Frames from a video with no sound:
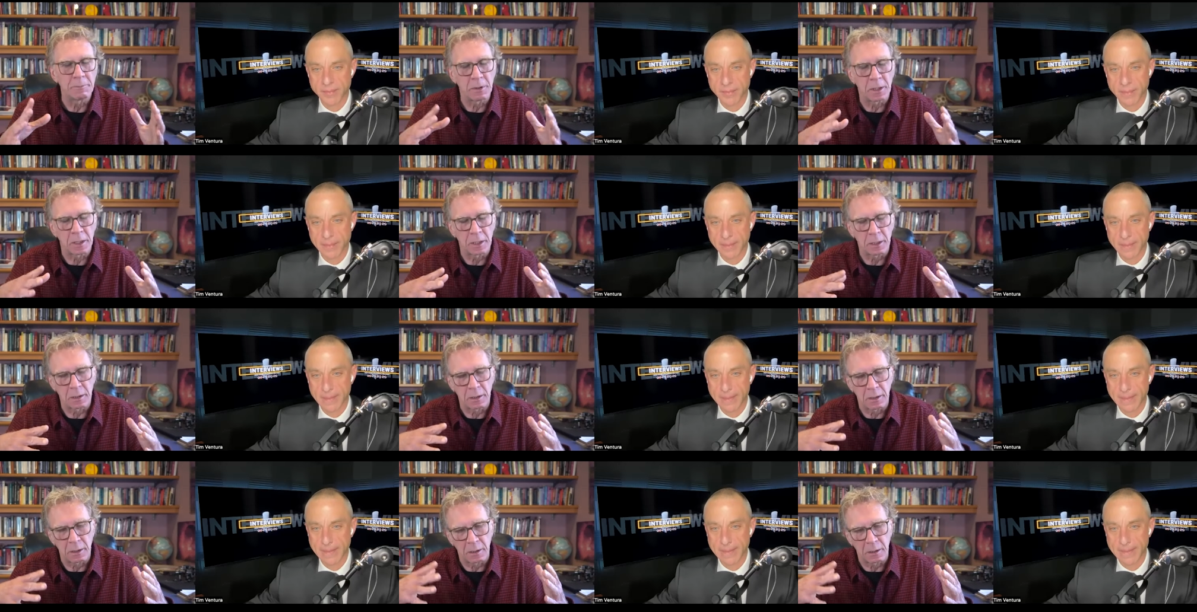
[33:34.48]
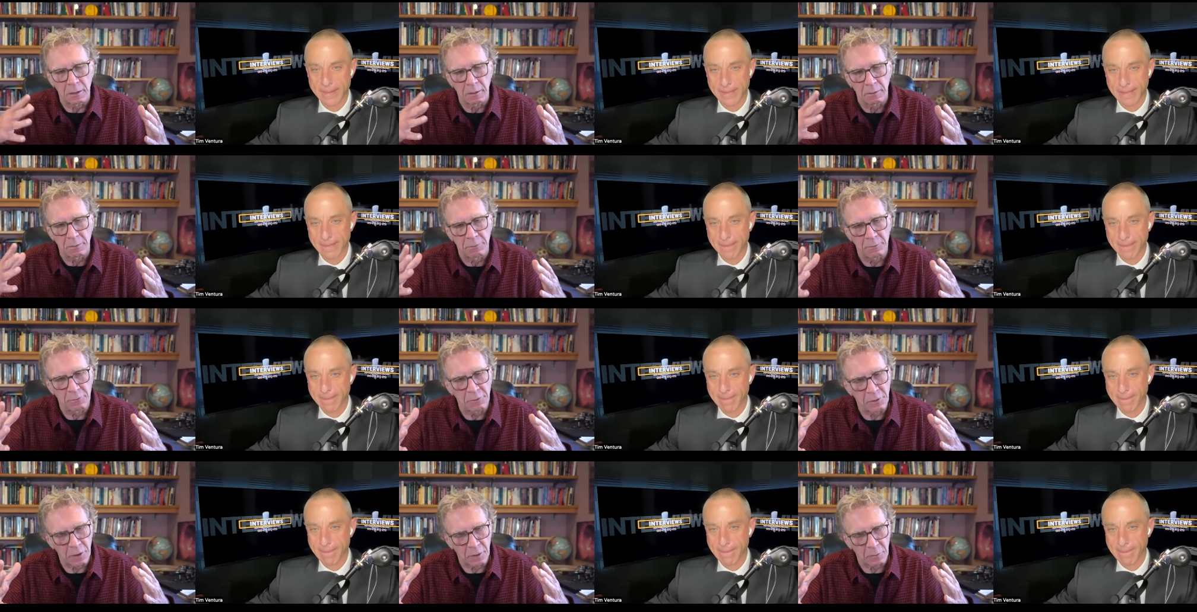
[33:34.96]
Speaker 1: but
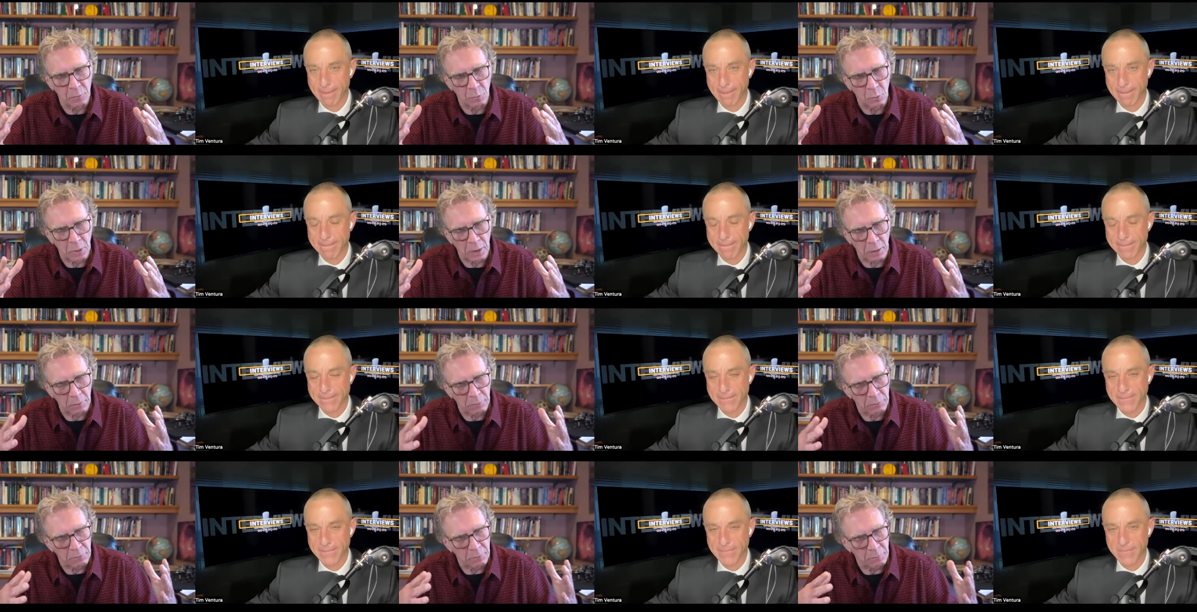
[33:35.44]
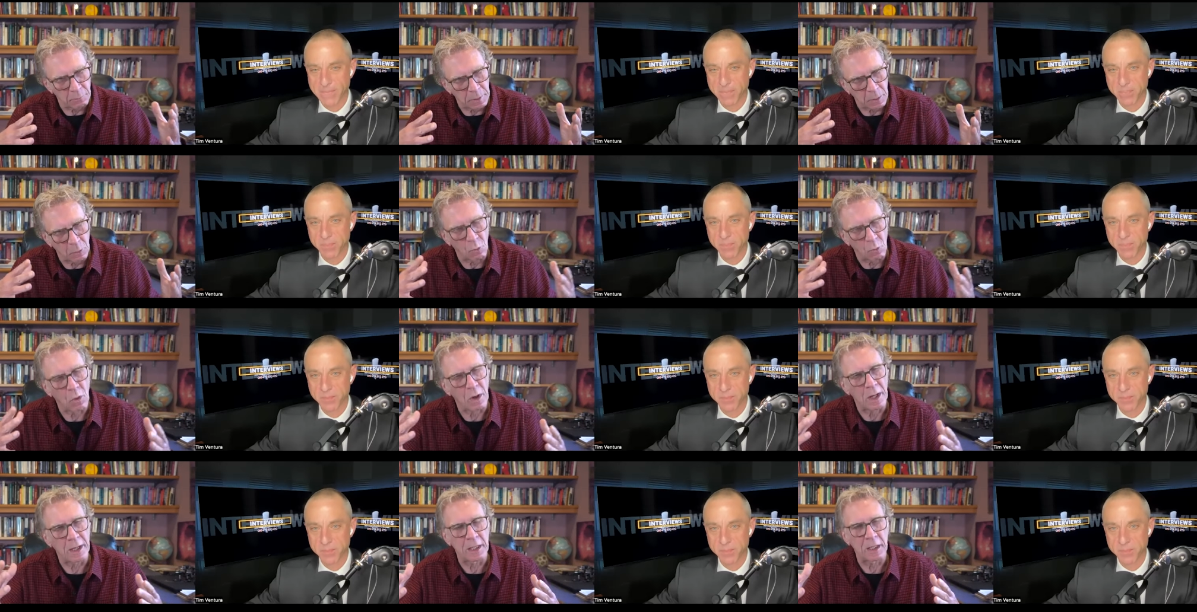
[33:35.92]
well, but
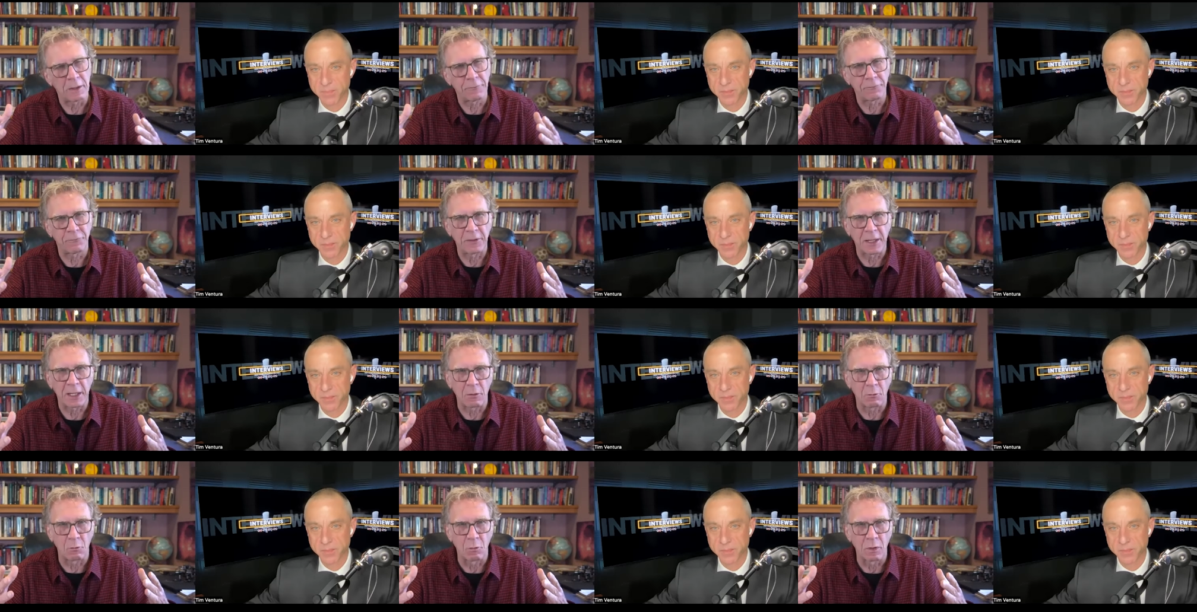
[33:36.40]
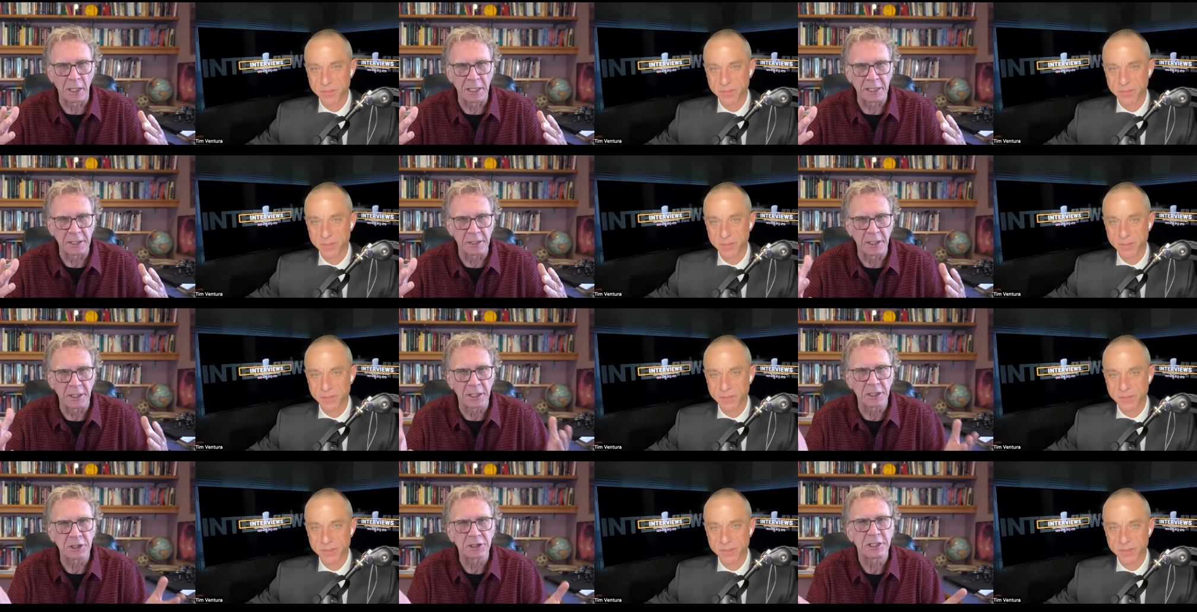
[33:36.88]
what if that really
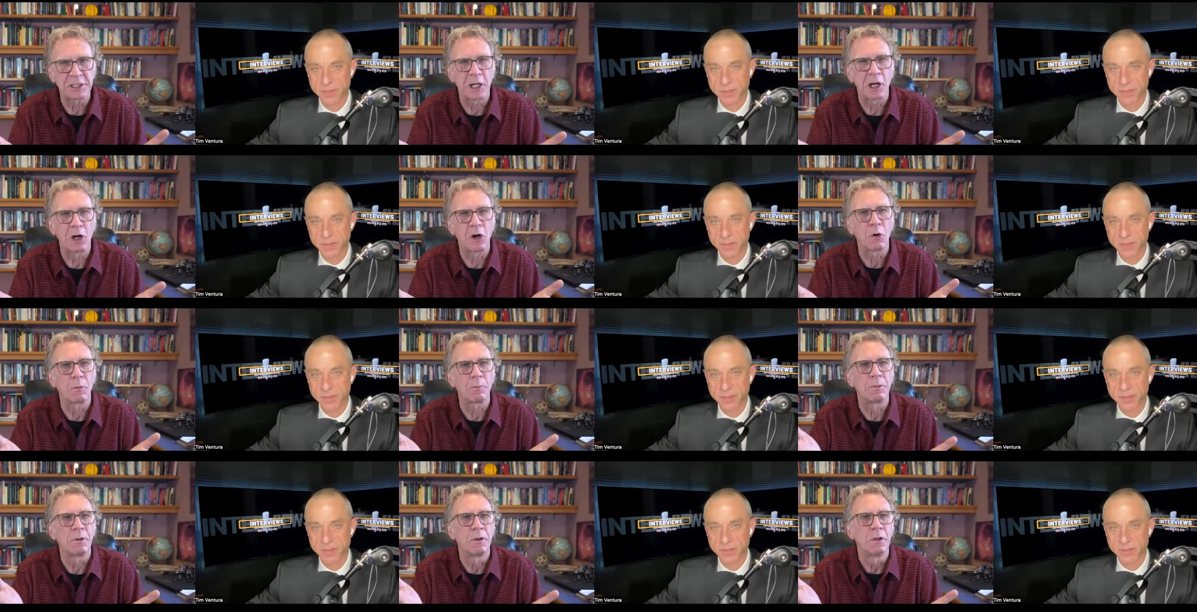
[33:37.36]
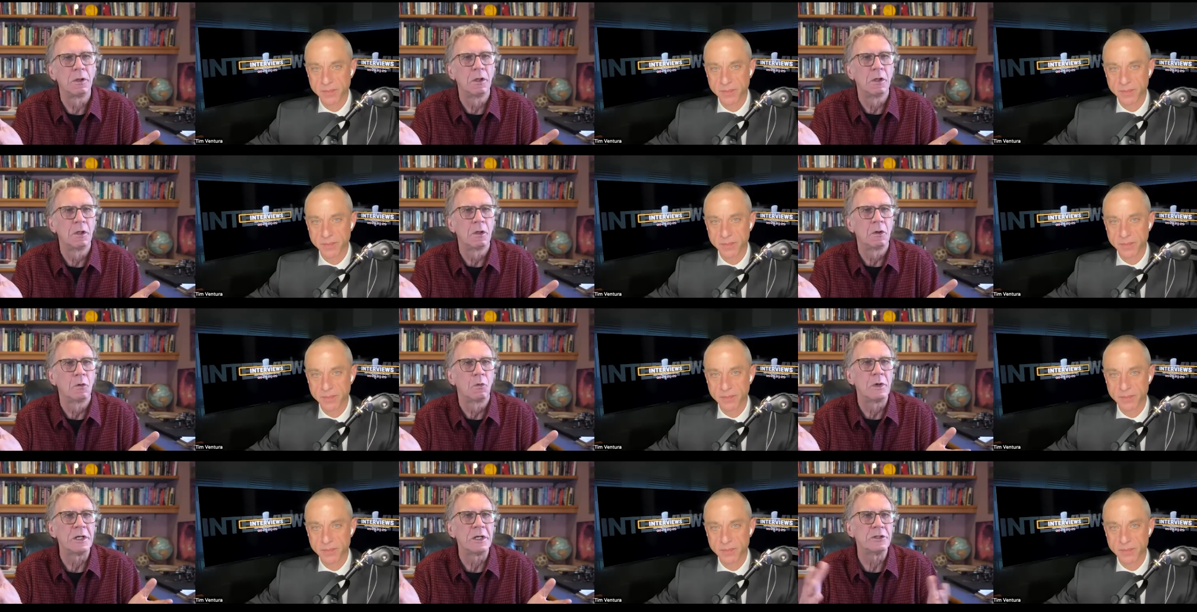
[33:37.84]
does help
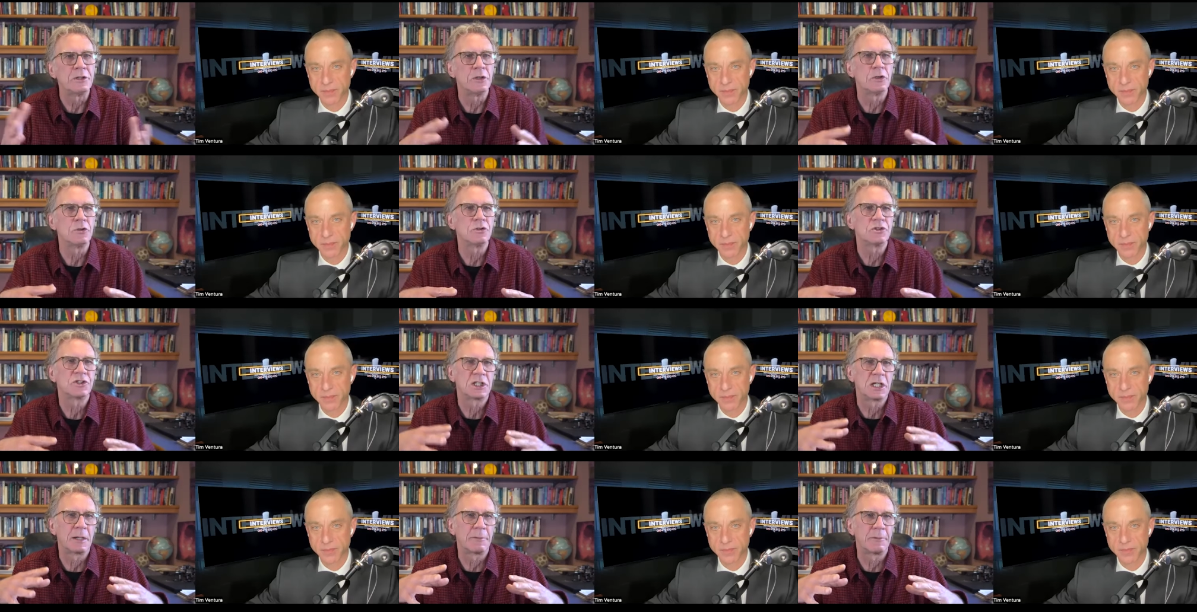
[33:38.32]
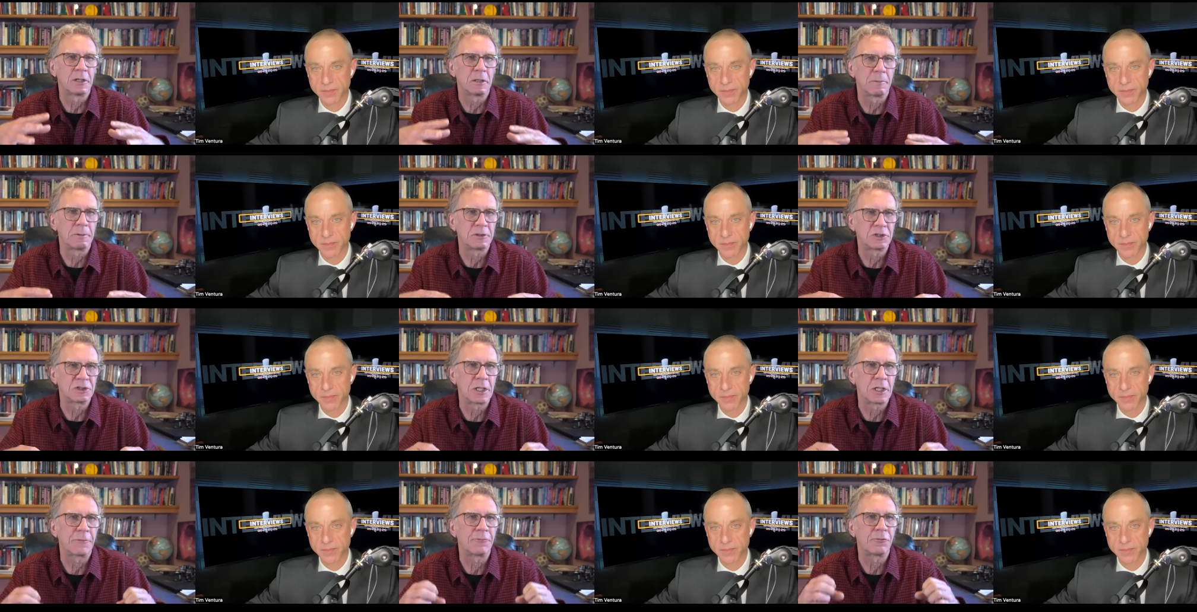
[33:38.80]
reduce some of the
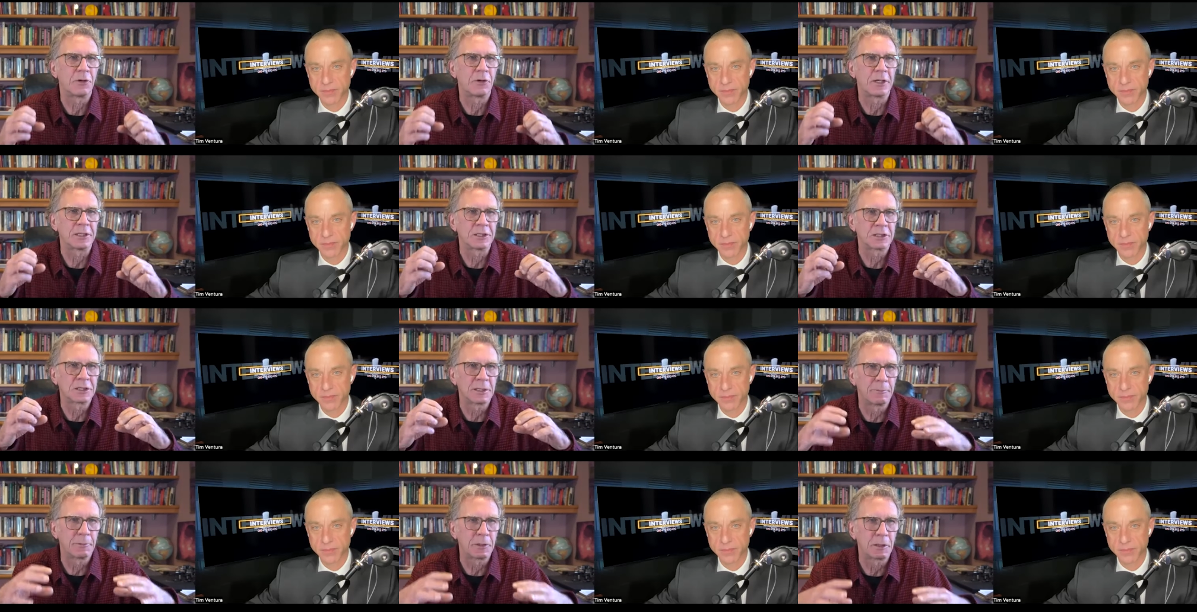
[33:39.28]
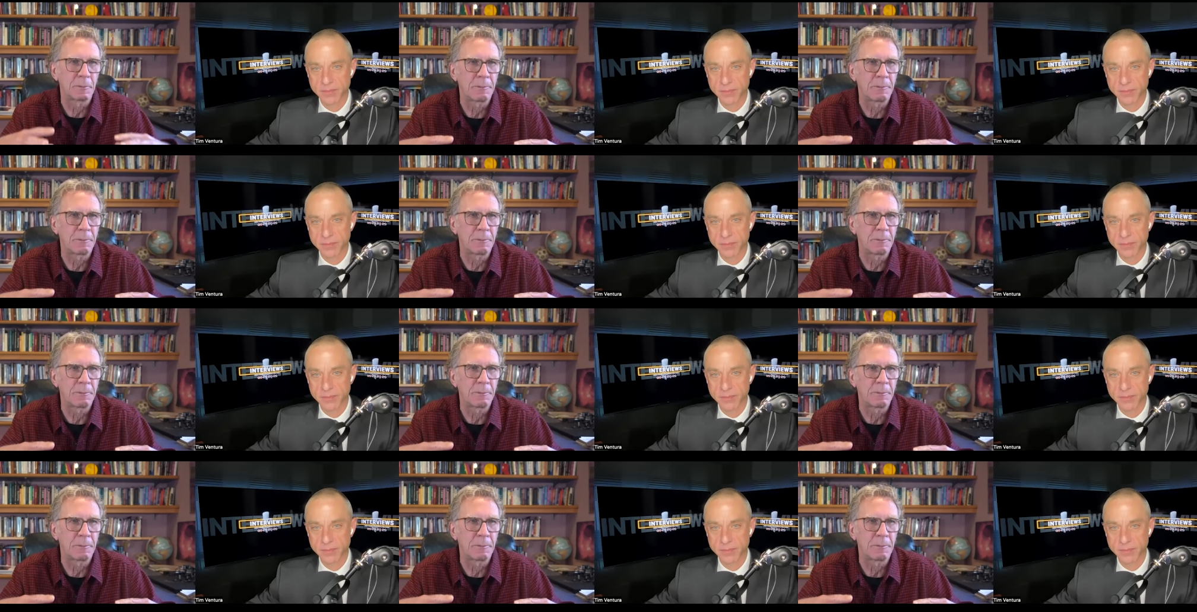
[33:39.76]
suffering, some of the